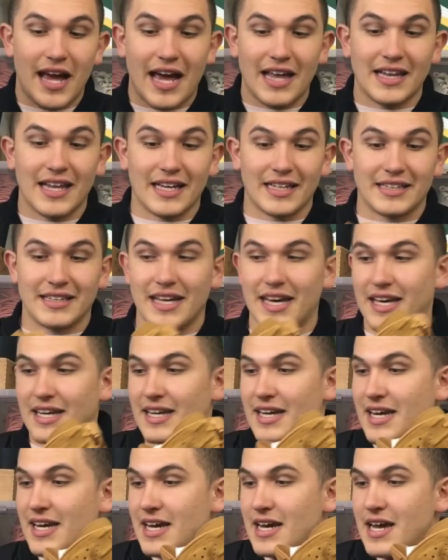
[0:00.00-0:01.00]
I like
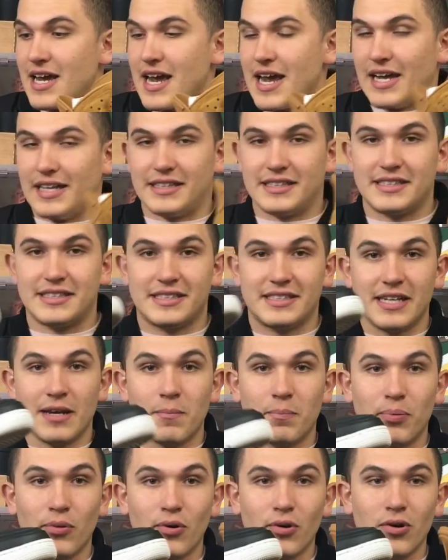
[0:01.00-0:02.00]
that it's
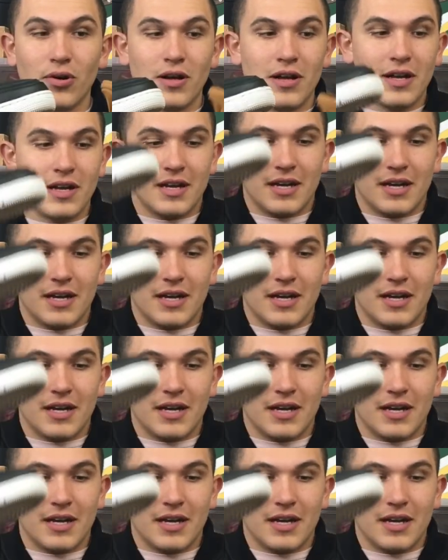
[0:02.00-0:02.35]
simple.